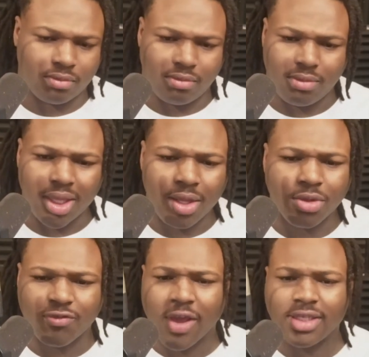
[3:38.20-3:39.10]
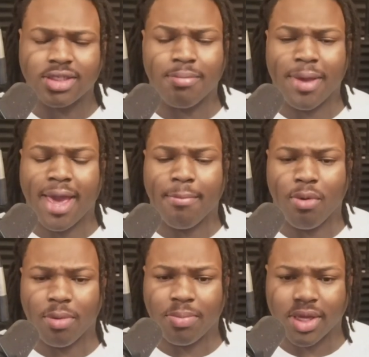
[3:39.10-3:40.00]
He was facing the bad
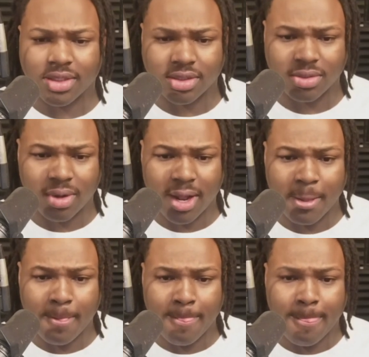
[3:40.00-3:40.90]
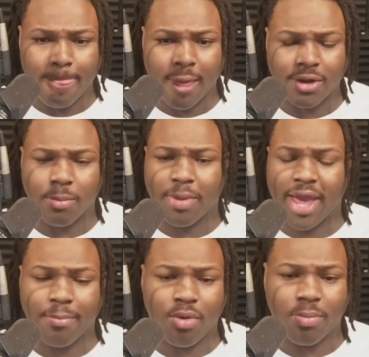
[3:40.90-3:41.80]
boy Pistons, right? And no
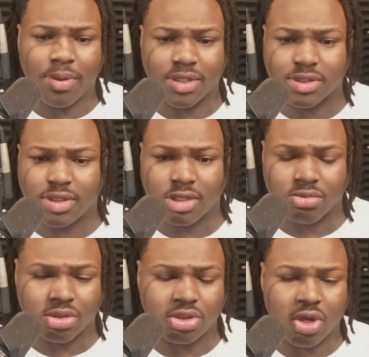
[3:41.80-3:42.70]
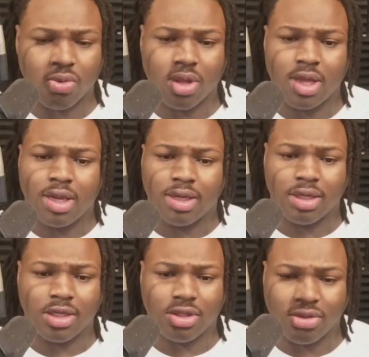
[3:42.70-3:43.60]
bad boy Pistons teams were so
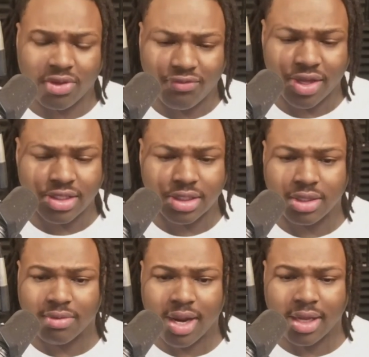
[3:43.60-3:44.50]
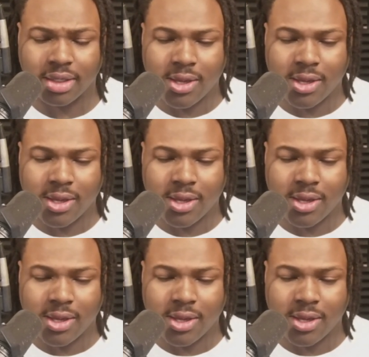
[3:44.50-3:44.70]
lethal defensively, right?